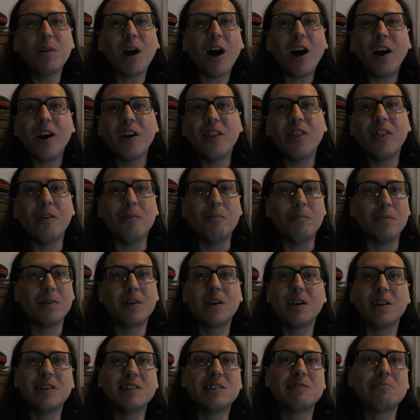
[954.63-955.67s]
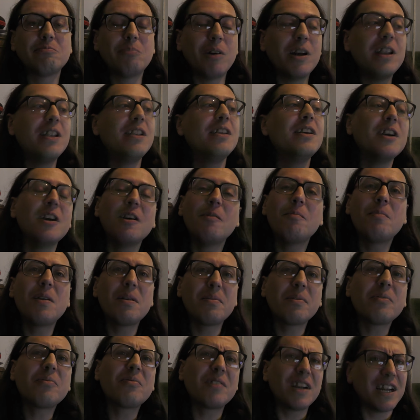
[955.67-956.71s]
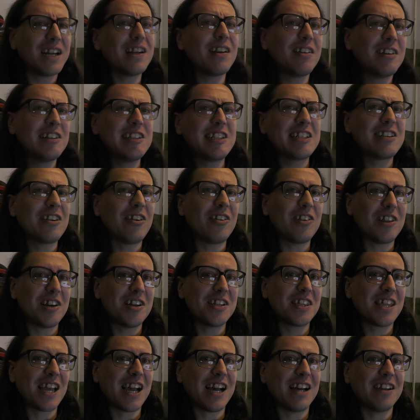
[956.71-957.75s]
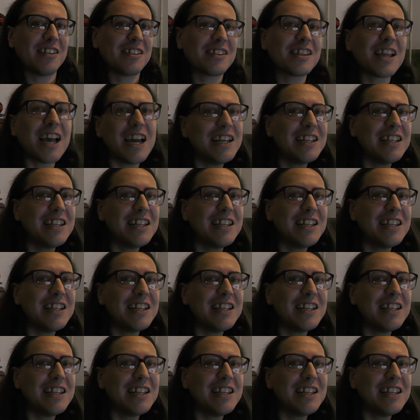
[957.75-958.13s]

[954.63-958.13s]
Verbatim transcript: behind them, because when people realise you're not like that,